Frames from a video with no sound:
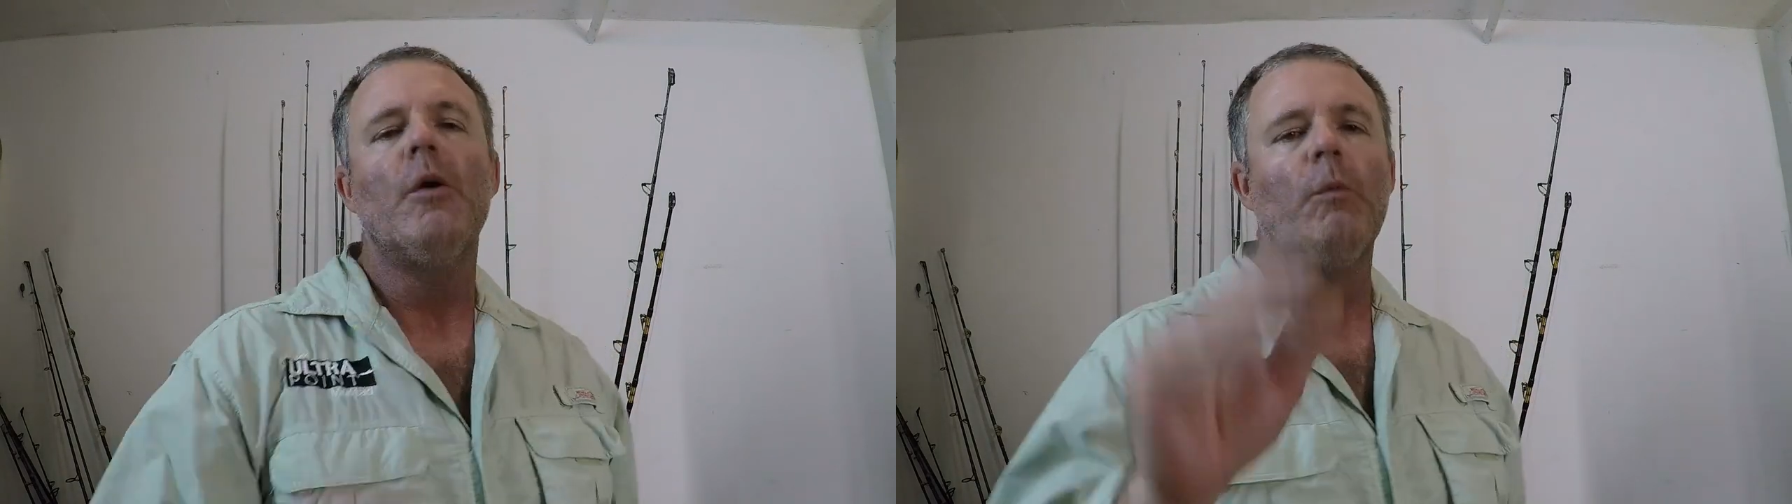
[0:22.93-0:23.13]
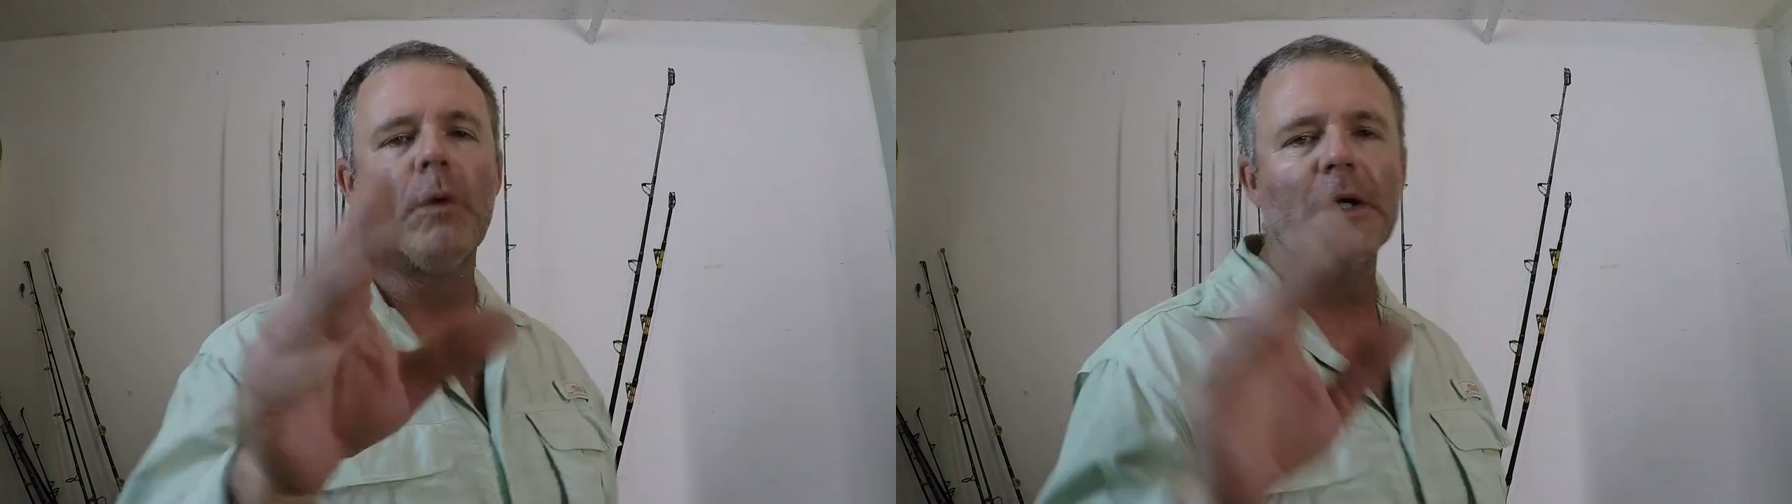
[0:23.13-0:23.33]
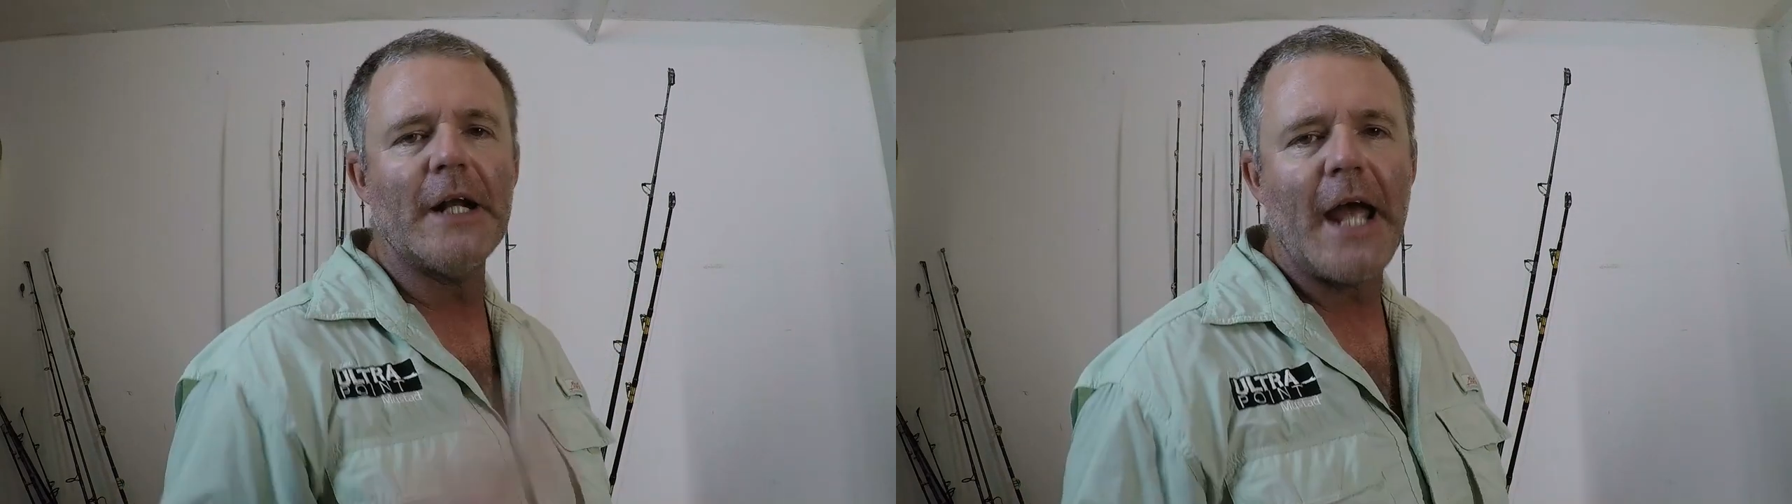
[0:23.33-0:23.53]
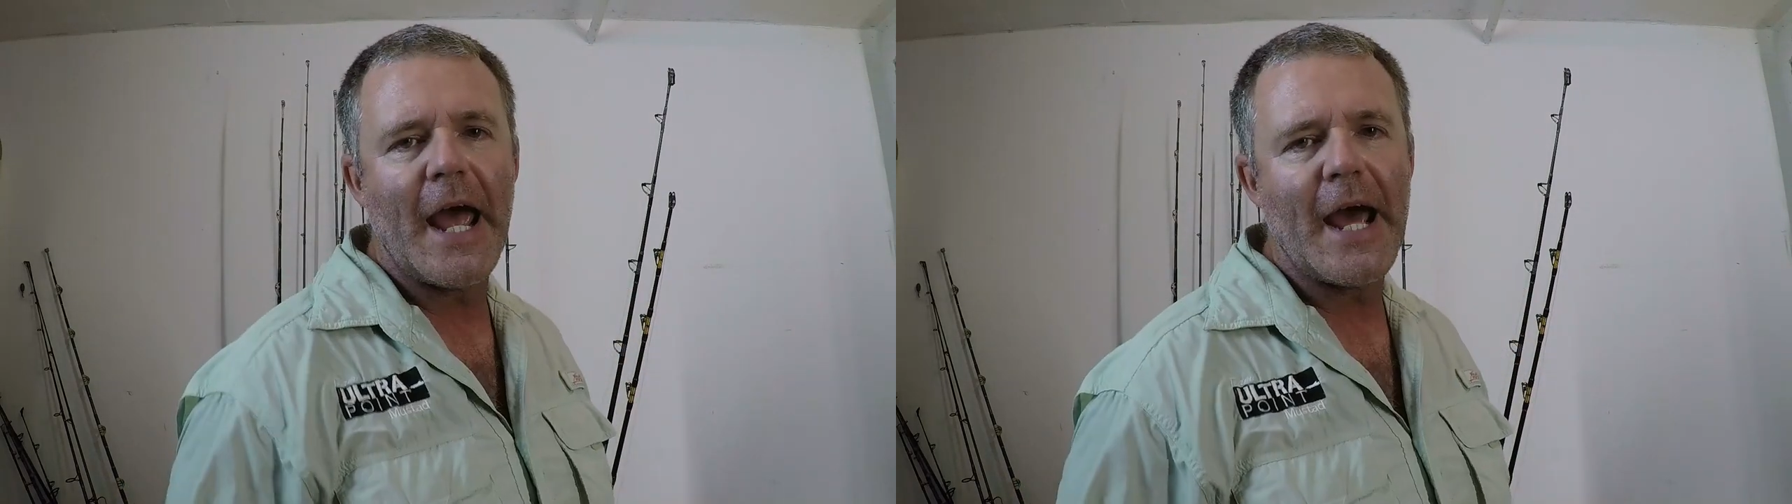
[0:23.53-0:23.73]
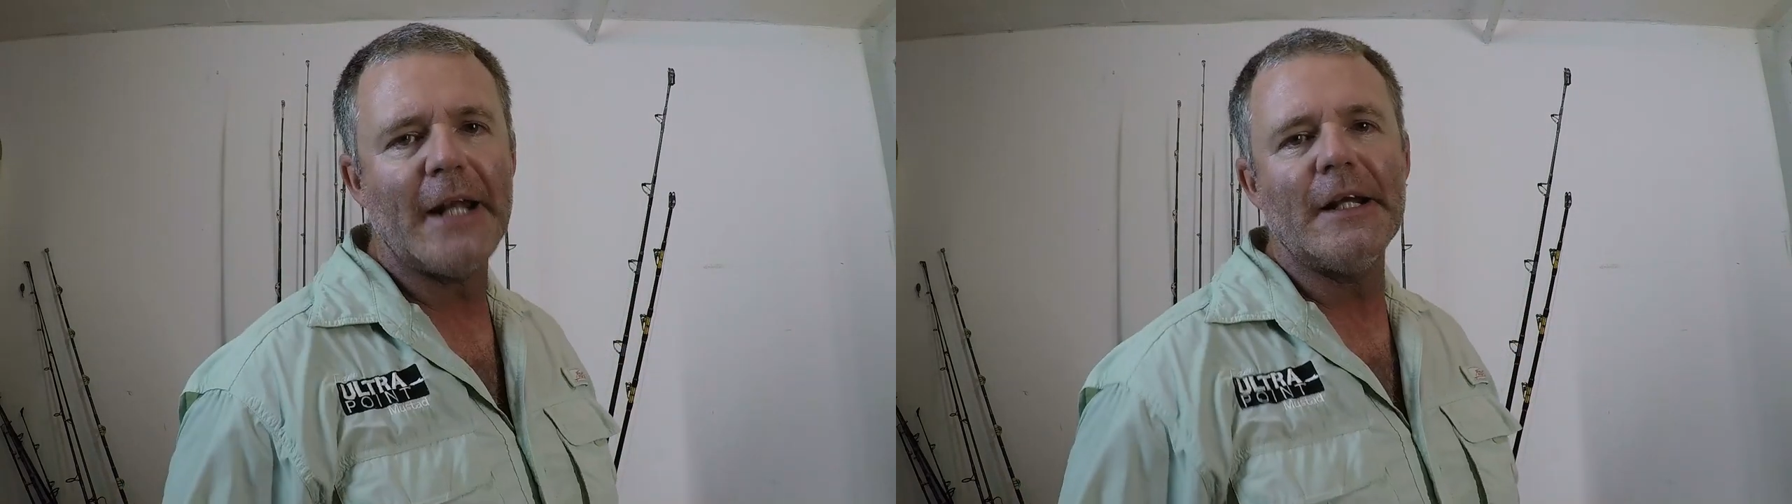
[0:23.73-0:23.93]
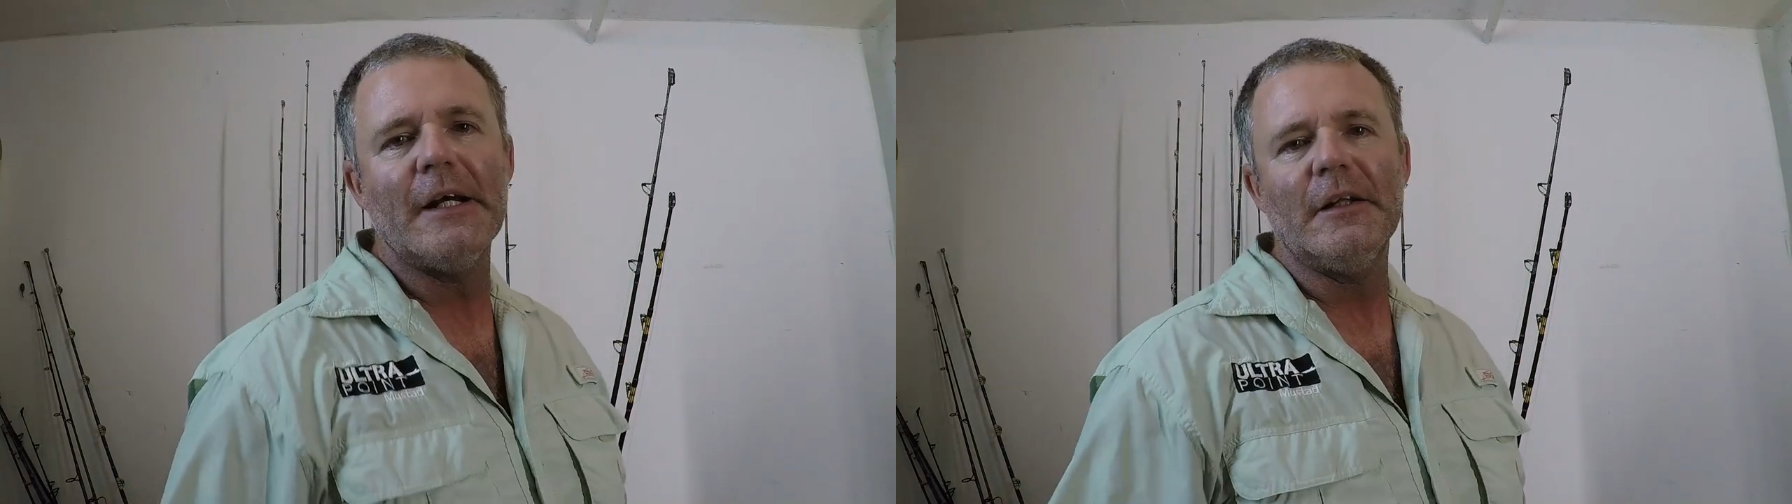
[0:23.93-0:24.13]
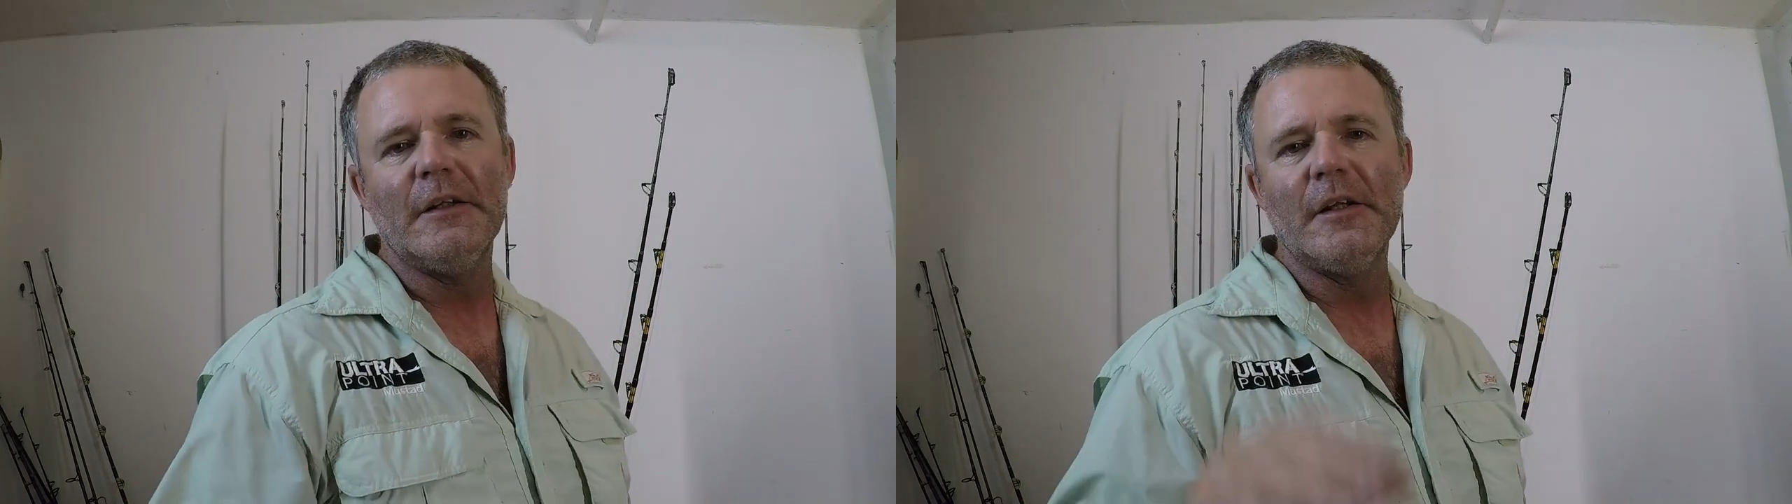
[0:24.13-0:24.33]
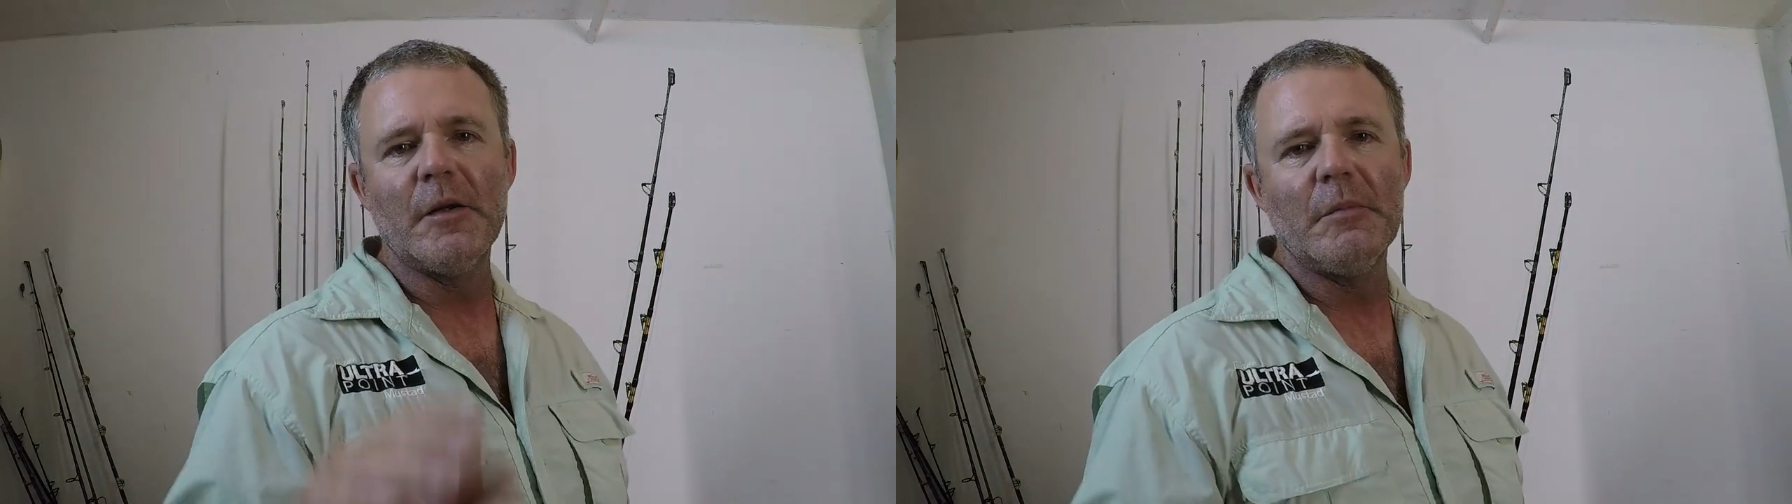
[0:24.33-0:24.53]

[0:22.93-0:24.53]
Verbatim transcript: We're going to add a little